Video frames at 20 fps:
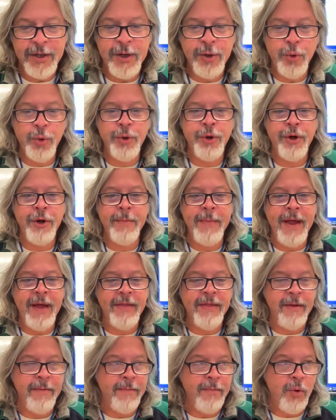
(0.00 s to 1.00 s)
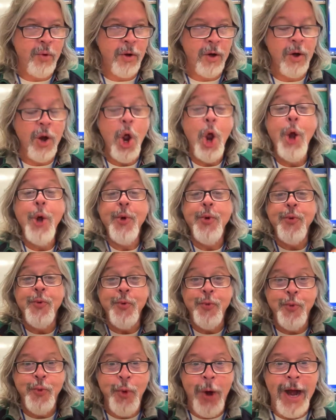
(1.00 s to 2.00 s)
in order to make them more
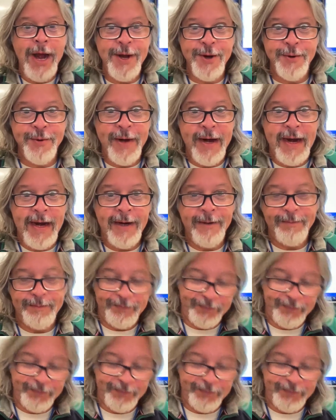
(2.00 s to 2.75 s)
writery.